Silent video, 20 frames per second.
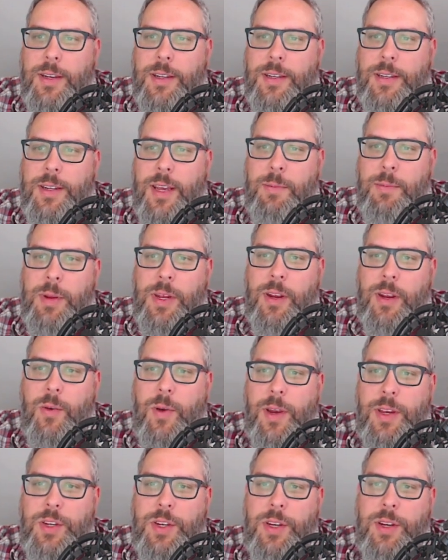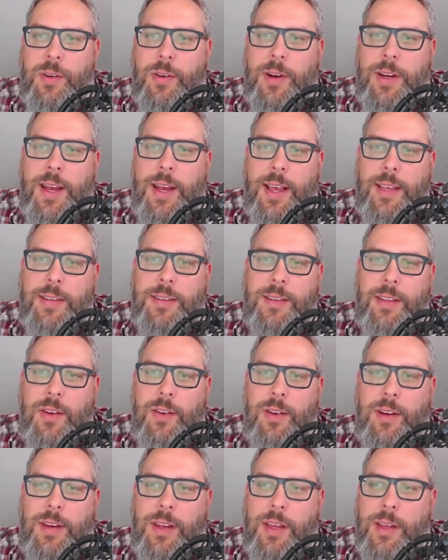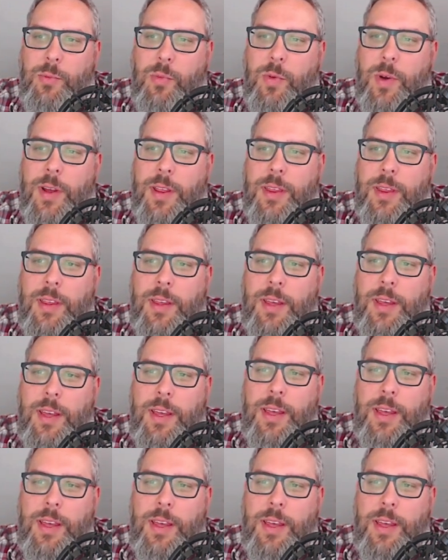Type in a question or a task that you need help with.